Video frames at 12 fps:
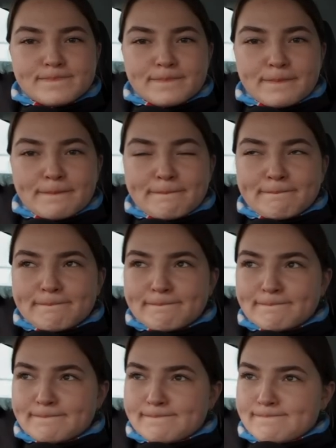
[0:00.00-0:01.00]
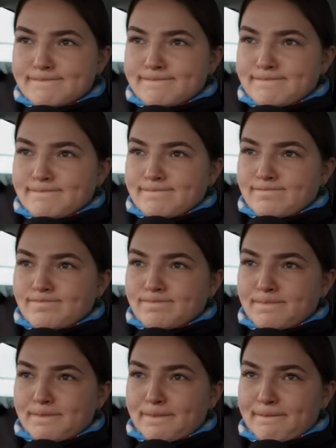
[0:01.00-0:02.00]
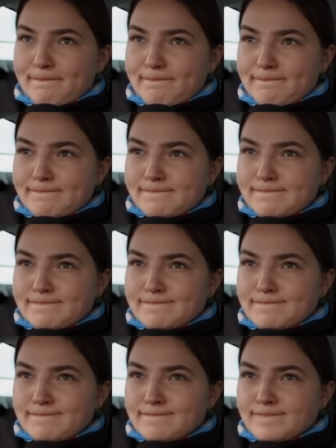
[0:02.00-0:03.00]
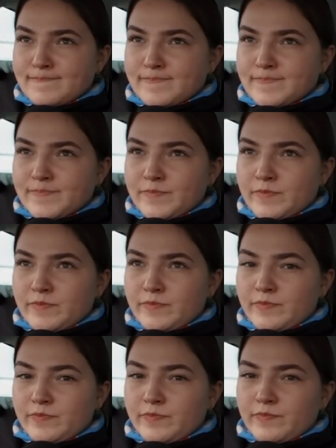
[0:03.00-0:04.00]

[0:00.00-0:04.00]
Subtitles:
The person shown says nothing.